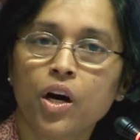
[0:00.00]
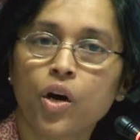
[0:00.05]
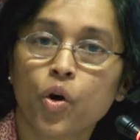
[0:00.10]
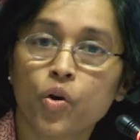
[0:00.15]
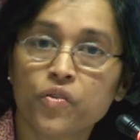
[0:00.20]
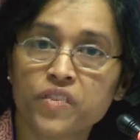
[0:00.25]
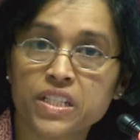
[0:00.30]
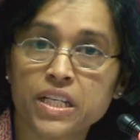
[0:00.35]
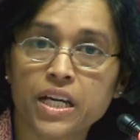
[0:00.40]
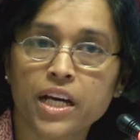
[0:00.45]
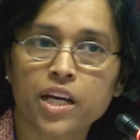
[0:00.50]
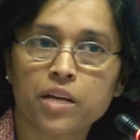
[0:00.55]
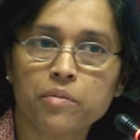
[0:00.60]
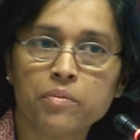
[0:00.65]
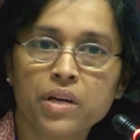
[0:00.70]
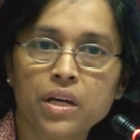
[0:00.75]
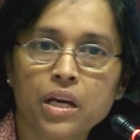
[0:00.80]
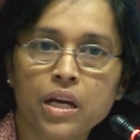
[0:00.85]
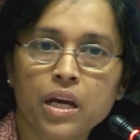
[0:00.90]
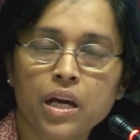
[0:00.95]
over
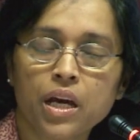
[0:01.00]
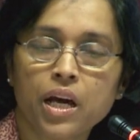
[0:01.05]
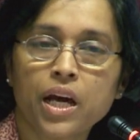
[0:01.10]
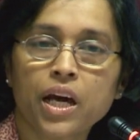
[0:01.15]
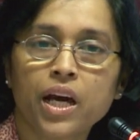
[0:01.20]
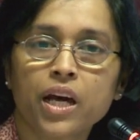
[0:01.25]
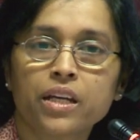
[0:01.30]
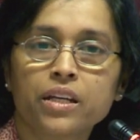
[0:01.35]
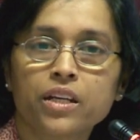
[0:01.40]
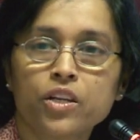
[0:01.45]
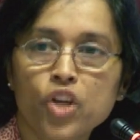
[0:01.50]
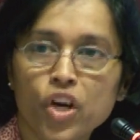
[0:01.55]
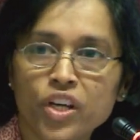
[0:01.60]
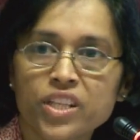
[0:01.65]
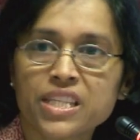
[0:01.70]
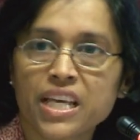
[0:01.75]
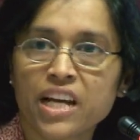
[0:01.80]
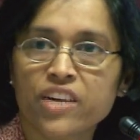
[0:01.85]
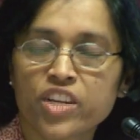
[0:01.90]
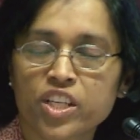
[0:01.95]
time, and
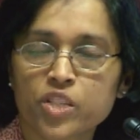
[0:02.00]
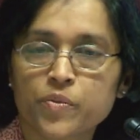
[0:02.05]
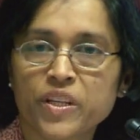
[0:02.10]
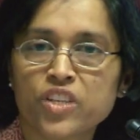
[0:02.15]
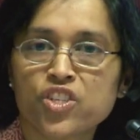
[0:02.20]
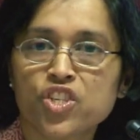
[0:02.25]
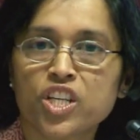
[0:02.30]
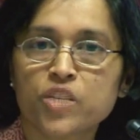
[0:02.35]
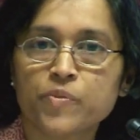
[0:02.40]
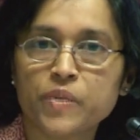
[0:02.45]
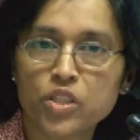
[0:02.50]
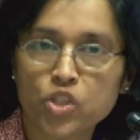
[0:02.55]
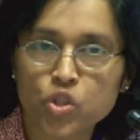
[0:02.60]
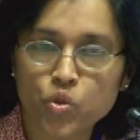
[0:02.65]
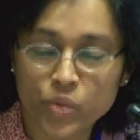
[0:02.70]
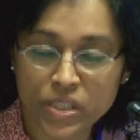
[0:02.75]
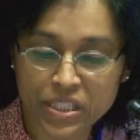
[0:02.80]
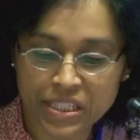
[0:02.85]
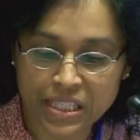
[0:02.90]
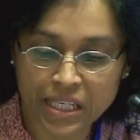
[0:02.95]
non-salary expenditure has been
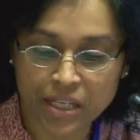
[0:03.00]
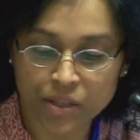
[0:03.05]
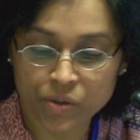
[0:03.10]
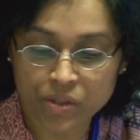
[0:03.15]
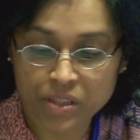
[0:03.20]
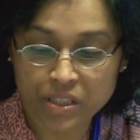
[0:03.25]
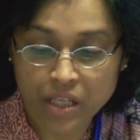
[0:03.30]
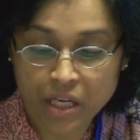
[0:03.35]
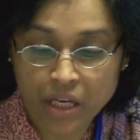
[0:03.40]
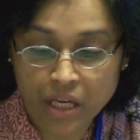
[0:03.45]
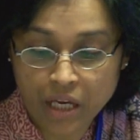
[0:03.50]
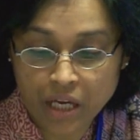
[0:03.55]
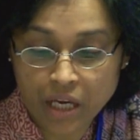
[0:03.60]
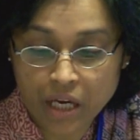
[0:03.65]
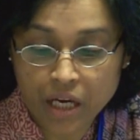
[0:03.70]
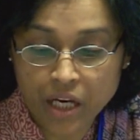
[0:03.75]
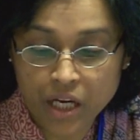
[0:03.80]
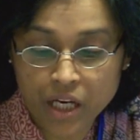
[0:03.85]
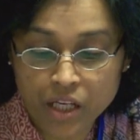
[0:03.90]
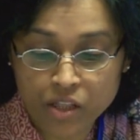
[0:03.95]
squeezed out.
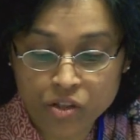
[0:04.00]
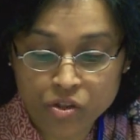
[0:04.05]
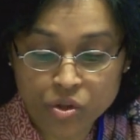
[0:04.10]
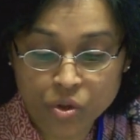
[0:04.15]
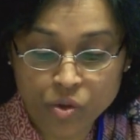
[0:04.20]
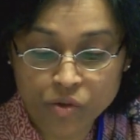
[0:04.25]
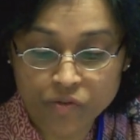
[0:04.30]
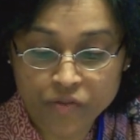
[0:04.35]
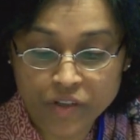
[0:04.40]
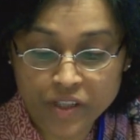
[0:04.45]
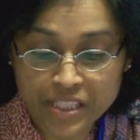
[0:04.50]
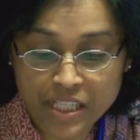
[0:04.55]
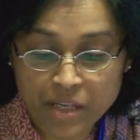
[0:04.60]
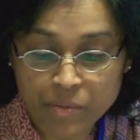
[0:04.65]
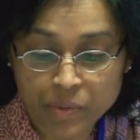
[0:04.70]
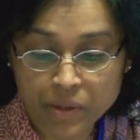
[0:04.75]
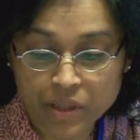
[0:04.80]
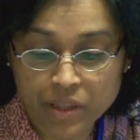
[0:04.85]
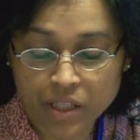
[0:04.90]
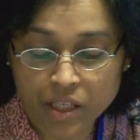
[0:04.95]
So, for
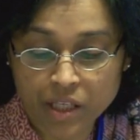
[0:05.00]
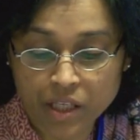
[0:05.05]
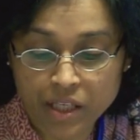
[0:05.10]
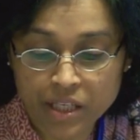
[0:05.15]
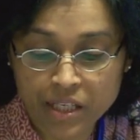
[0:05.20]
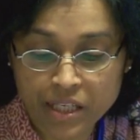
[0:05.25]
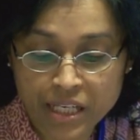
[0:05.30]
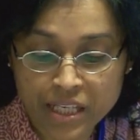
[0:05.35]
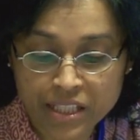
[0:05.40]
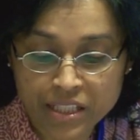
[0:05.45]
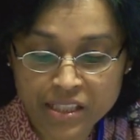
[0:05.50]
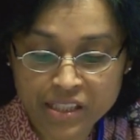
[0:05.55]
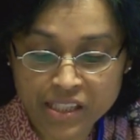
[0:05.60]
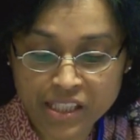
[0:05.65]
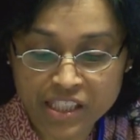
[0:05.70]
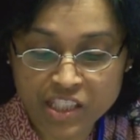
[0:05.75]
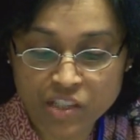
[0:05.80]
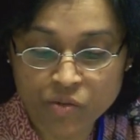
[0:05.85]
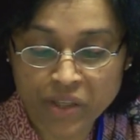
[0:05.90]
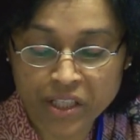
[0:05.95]
example, in
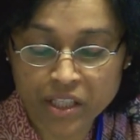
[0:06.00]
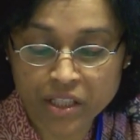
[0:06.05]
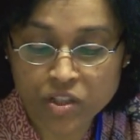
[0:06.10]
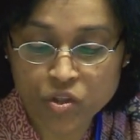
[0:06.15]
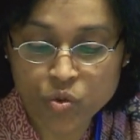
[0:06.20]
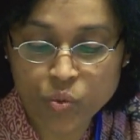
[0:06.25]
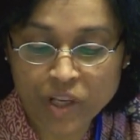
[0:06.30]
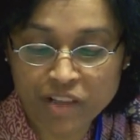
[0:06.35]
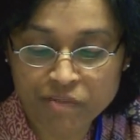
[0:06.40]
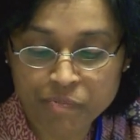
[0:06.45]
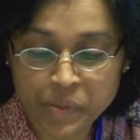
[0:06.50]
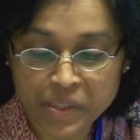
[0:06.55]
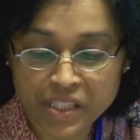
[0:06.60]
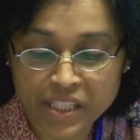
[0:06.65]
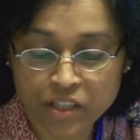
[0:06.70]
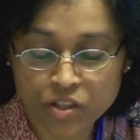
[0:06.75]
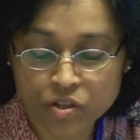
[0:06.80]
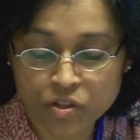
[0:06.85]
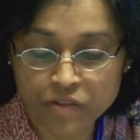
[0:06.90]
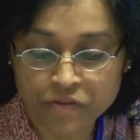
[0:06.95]
1961,
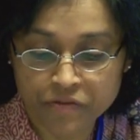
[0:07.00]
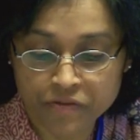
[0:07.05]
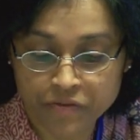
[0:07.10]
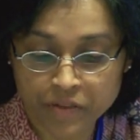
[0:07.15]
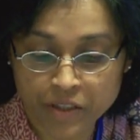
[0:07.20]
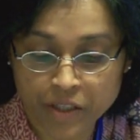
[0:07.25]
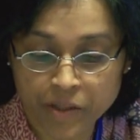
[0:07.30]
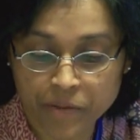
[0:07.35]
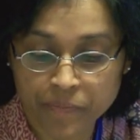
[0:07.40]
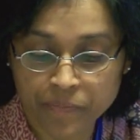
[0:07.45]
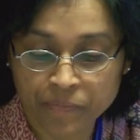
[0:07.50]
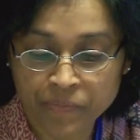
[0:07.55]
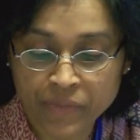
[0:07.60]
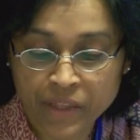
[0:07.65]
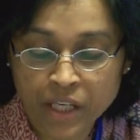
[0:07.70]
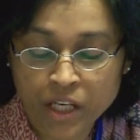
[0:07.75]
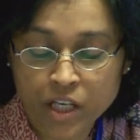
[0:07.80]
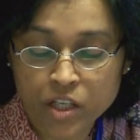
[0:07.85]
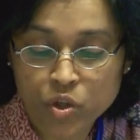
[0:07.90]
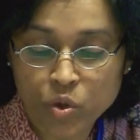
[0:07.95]
12% of
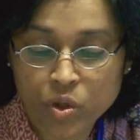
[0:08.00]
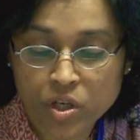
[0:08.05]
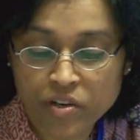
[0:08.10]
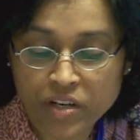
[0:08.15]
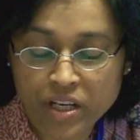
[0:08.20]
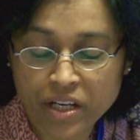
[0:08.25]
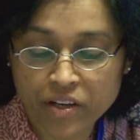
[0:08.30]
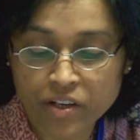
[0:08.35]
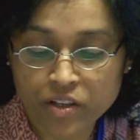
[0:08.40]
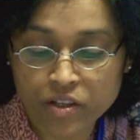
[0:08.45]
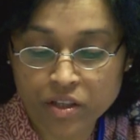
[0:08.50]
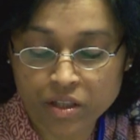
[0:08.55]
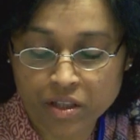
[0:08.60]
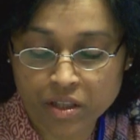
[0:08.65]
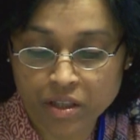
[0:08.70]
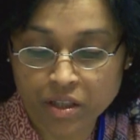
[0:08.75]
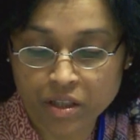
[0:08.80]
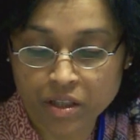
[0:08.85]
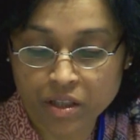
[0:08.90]
total recurrent